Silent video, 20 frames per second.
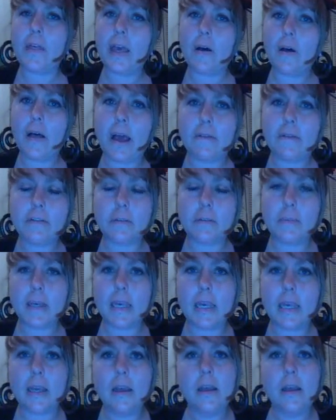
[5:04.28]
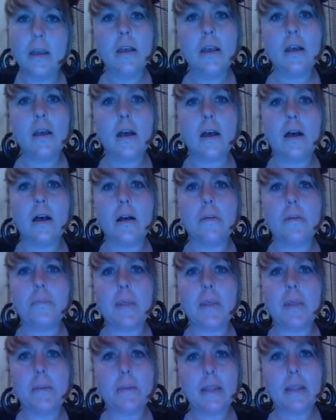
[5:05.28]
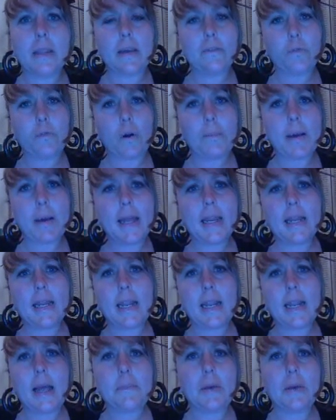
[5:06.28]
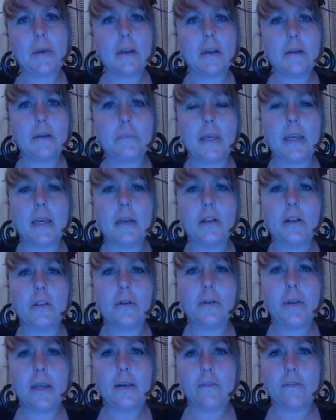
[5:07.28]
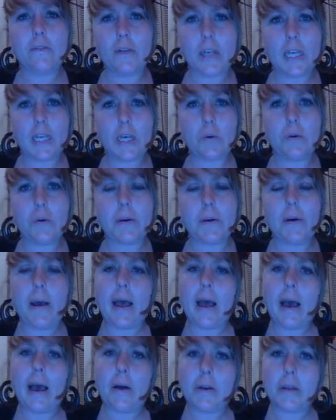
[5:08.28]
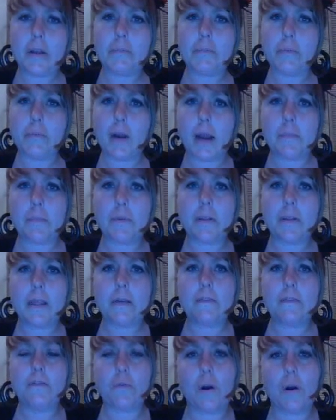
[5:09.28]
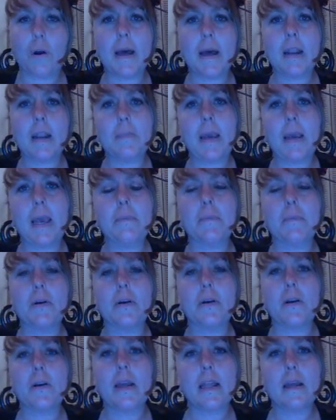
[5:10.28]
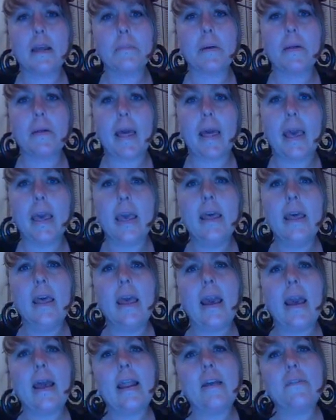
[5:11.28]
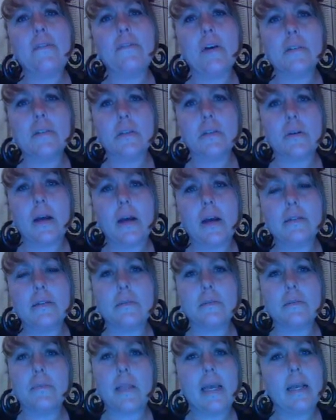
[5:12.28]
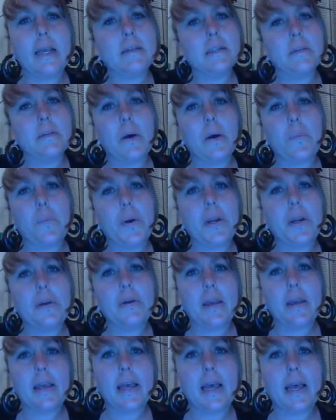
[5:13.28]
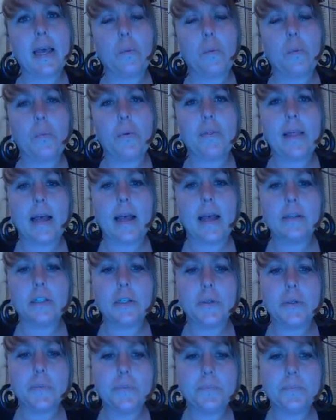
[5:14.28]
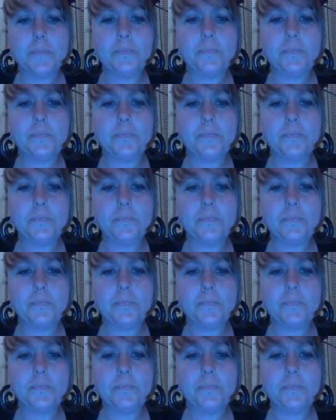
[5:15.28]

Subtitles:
they all have to be MLA formatted, and I'm going to be including a video about how to properly format a paper in MLA, and I've also got some links about where you can get help with that too.